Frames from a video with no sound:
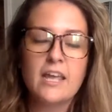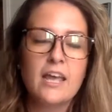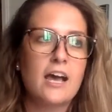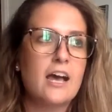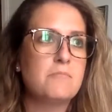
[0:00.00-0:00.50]

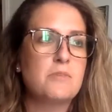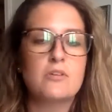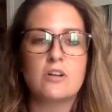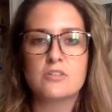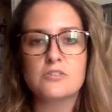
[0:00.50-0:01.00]
You
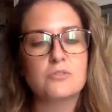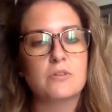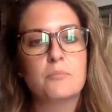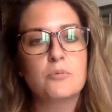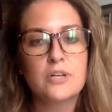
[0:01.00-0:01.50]
could also do
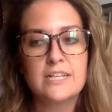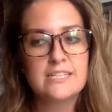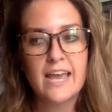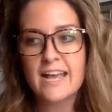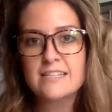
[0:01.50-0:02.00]
a
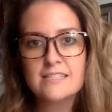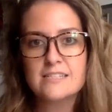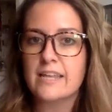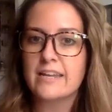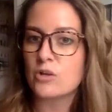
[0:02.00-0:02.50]
pre-test,
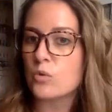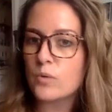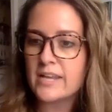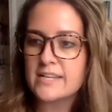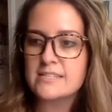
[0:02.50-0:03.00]
like a
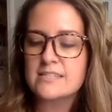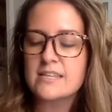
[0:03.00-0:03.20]
quiz.